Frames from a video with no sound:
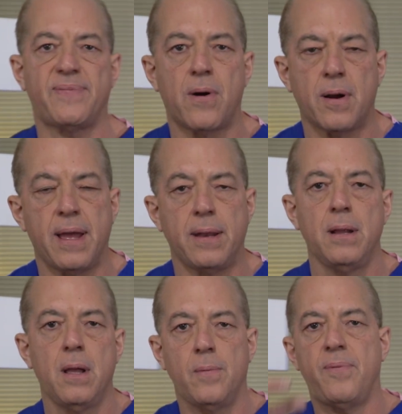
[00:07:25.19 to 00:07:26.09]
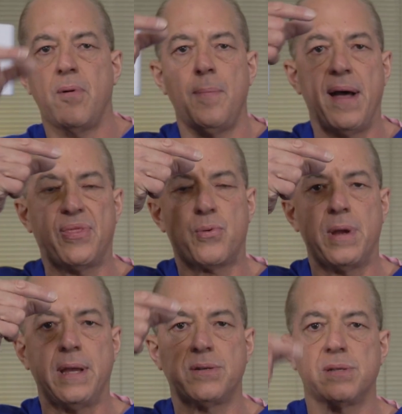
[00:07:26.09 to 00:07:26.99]
forehead from about
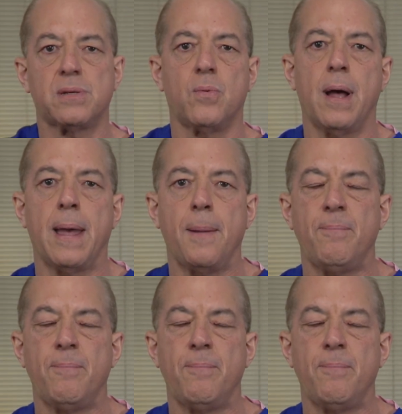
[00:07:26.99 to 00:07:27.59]
3 inches away.